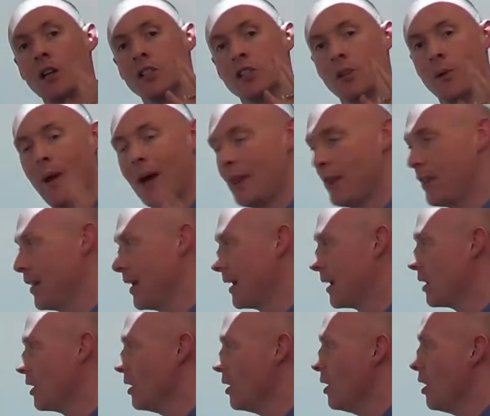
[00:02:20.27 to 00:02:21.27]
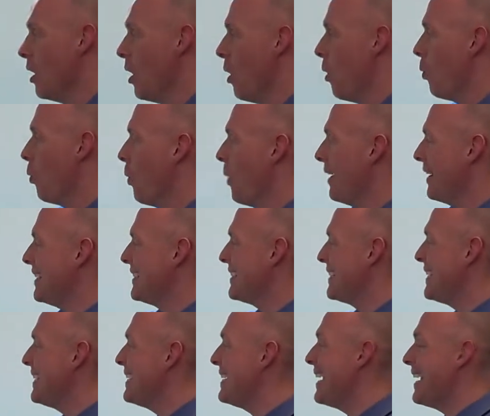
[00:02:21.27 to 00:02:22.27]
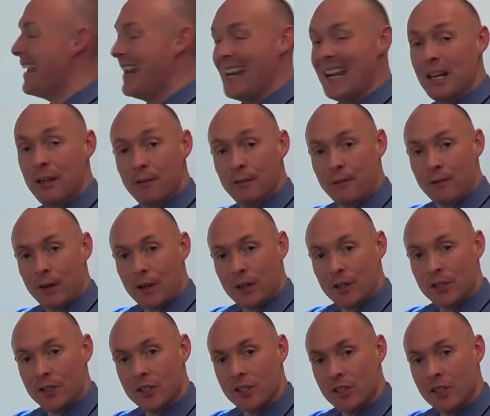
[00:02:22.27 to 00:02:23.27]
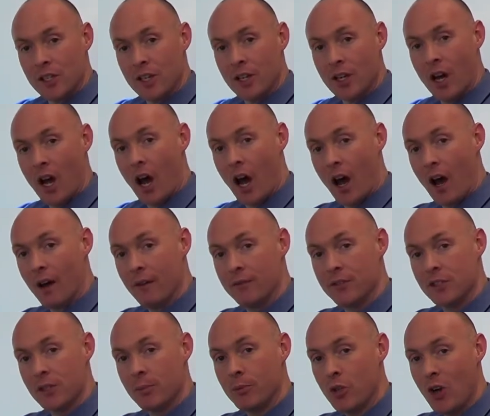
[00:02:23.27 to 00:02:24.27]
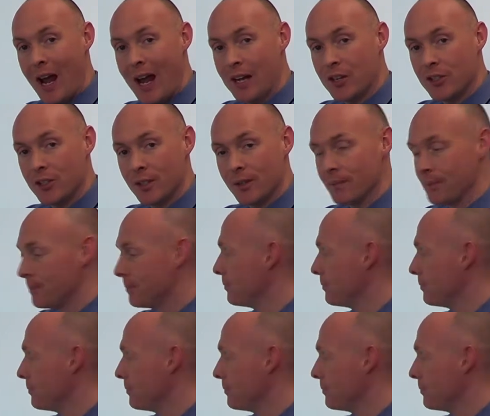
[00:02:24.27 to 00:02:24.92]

So I think, what is the inverse of subtraction?